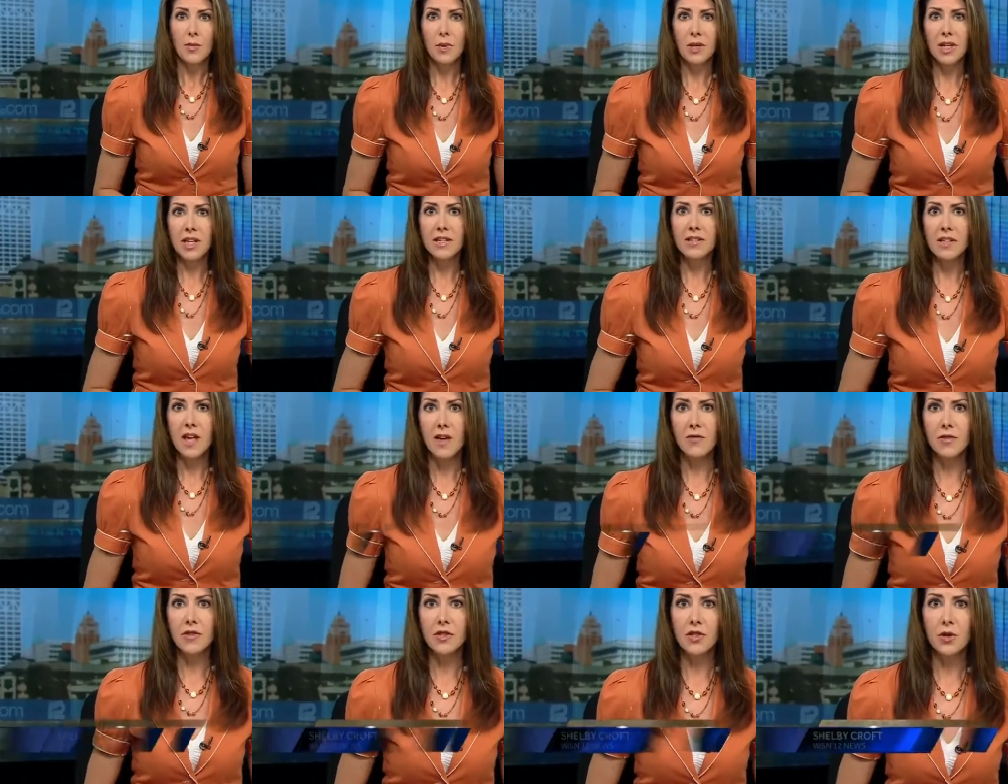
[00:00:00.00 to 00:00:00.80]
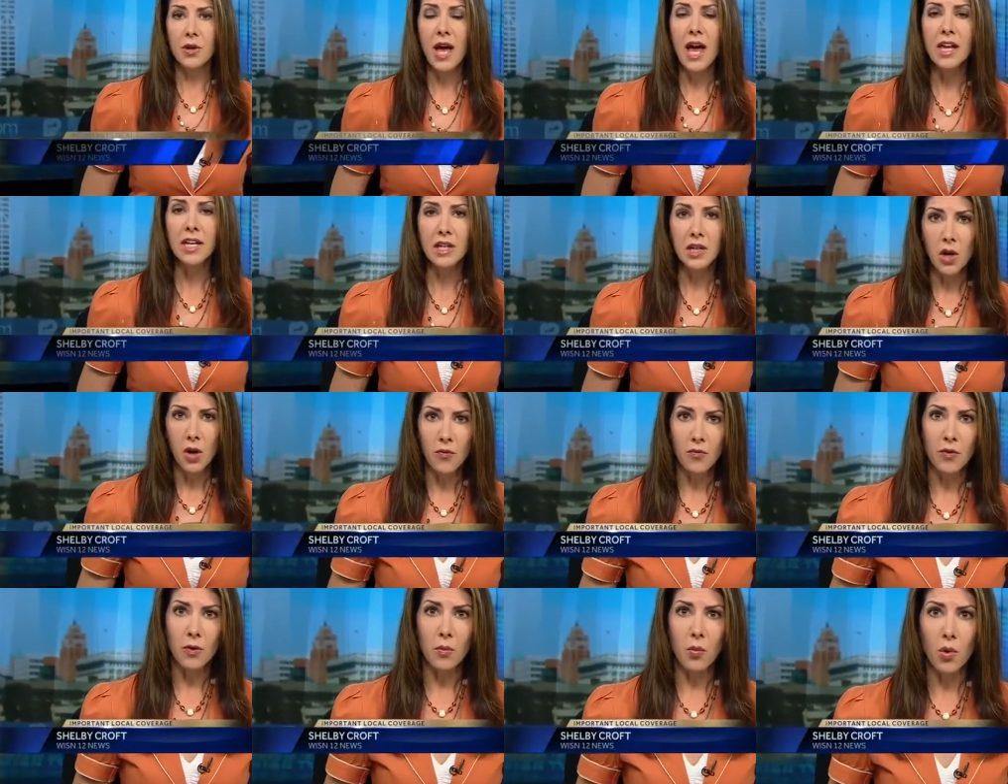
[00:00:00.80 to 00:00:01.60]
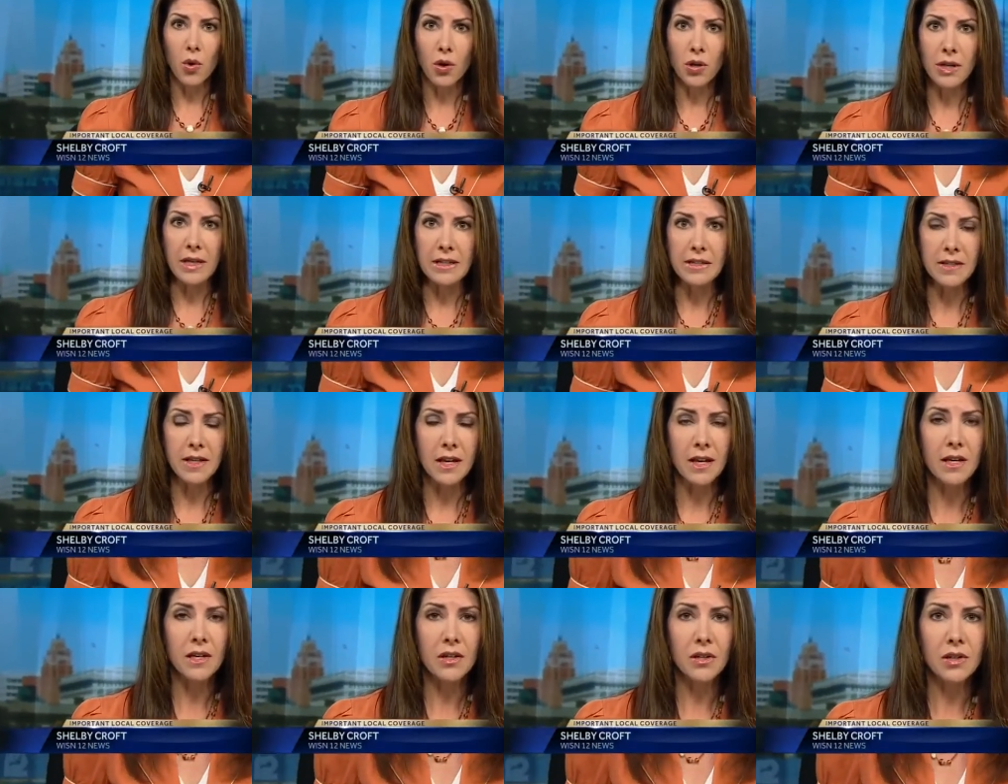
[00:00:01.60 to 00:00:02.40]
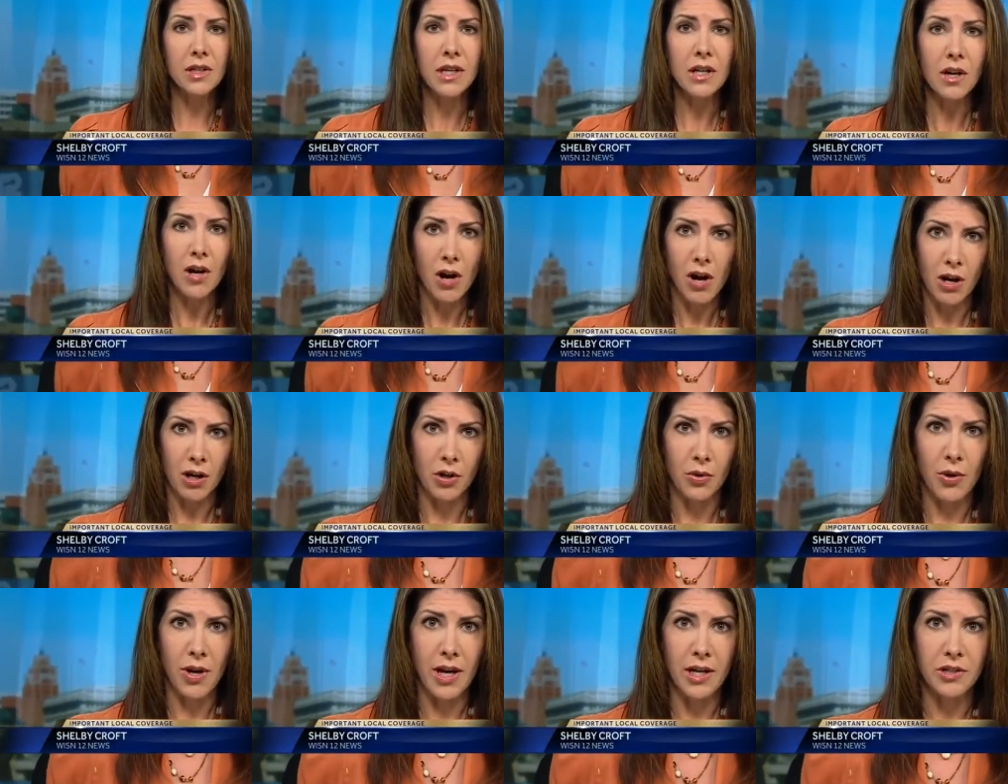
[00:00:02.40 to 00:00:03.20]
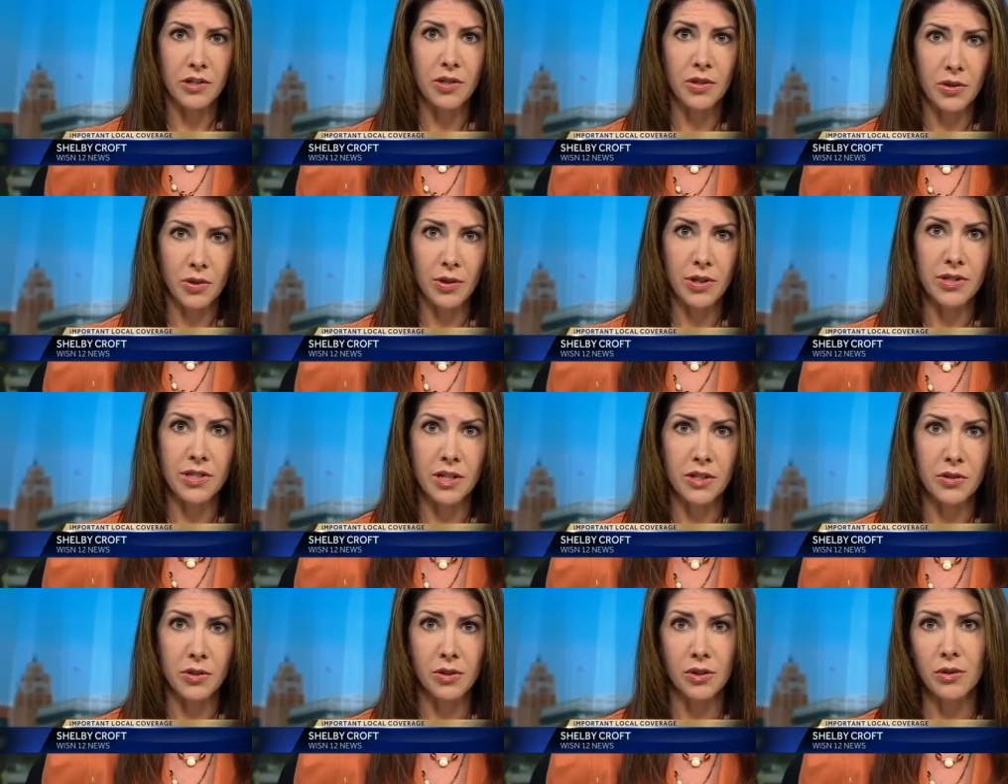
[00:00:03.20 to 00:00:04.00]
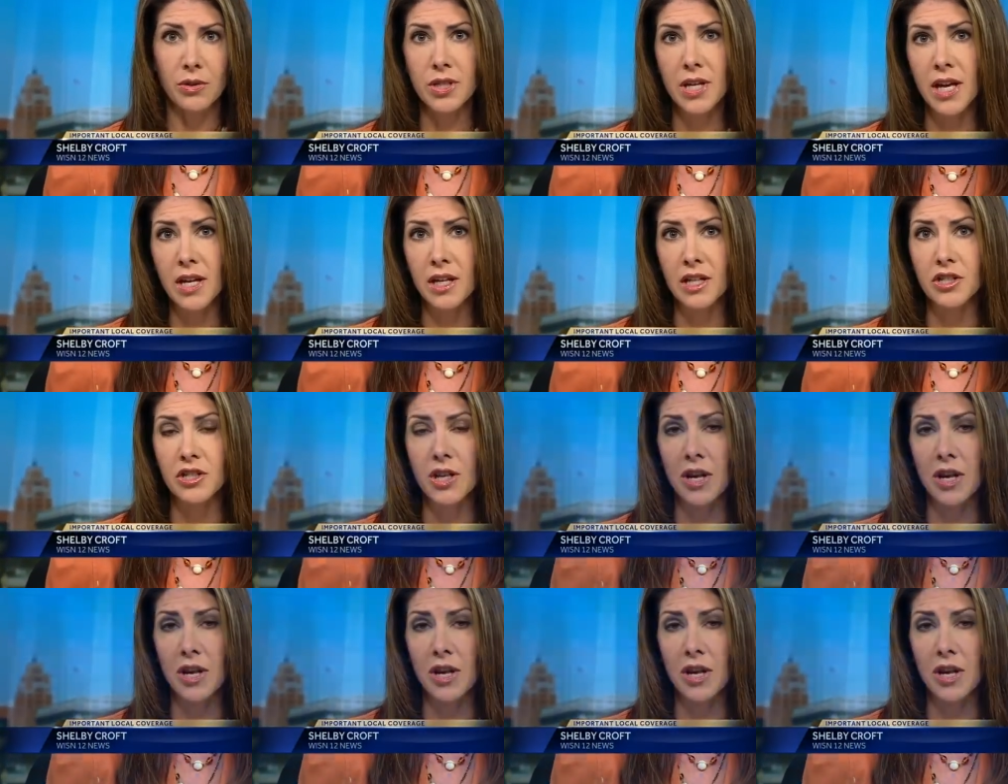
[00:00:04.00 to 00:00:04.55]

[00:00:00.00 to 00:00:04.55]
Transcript: police officer heading home from work is killed in a car crash. 36-year-old Lieutenant